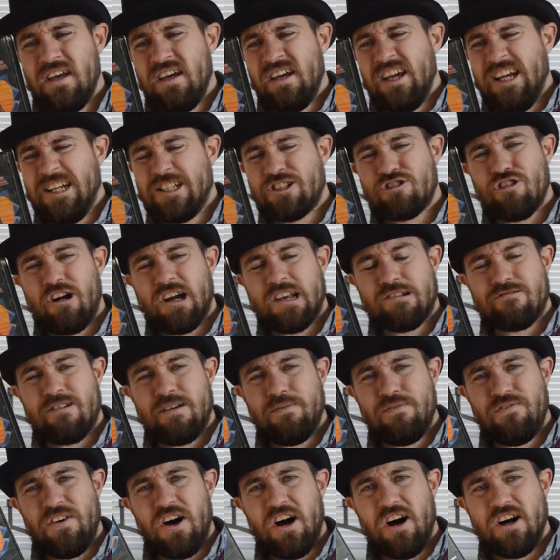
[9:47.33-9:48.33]
He's trying to
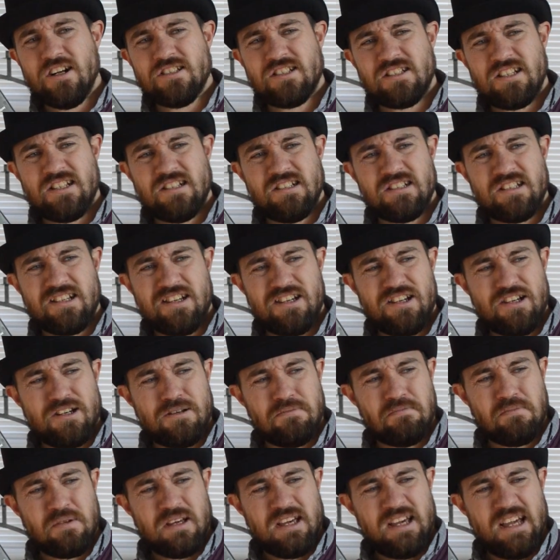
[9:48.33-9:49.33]
run fast and
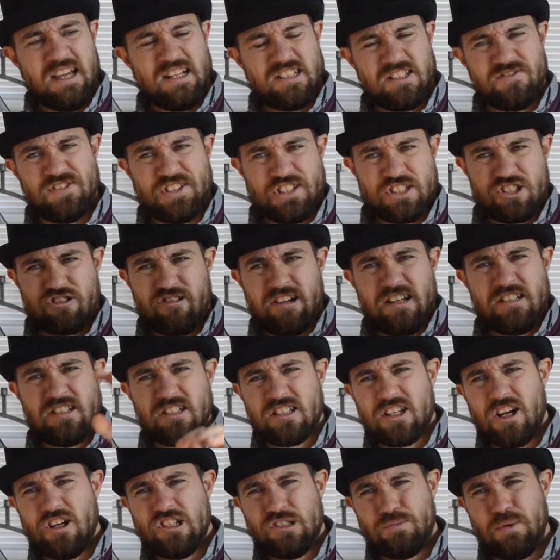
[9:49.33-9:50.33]
the screen
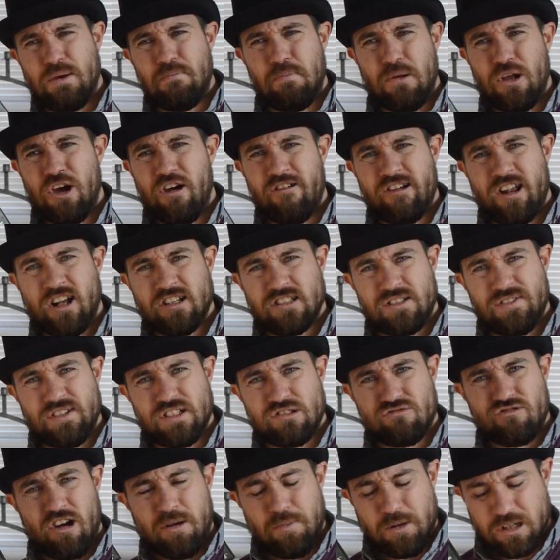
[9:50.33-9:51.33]
just goes a bit blurry. I just think
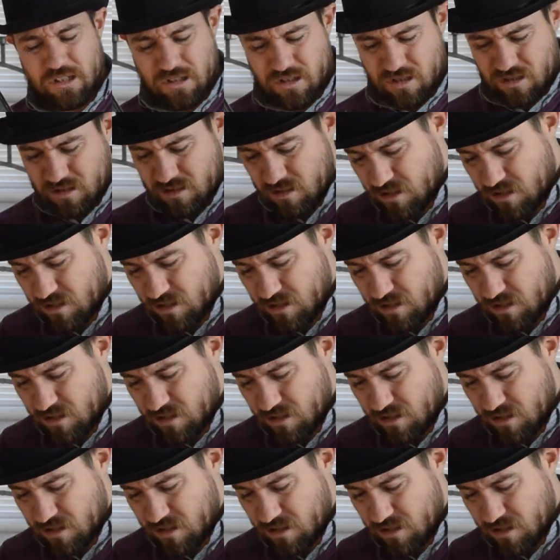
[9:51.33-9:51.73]
it's rubbish.